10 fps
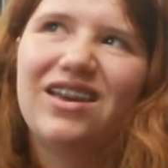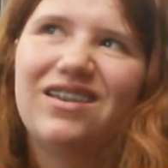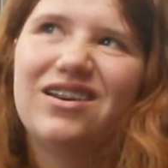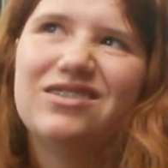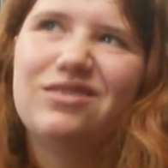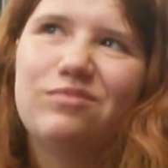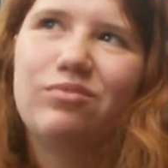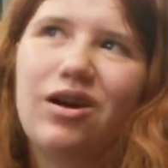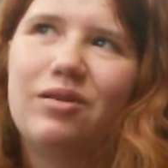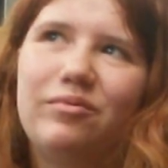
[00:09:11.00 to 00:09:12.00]
guess it'd
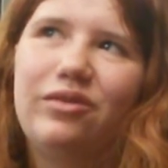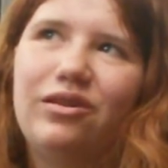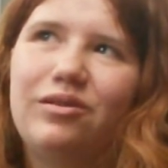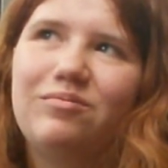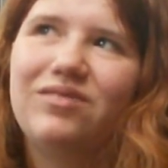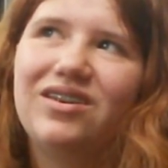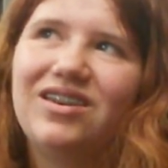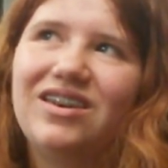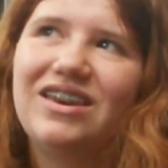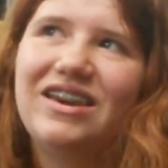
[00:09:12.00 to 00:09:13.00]
probably
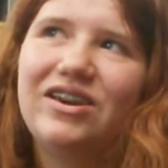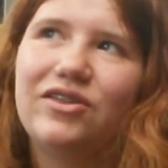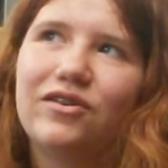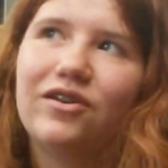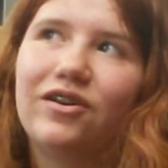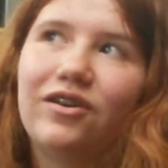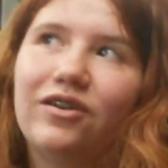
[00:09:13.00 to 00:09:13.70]
be either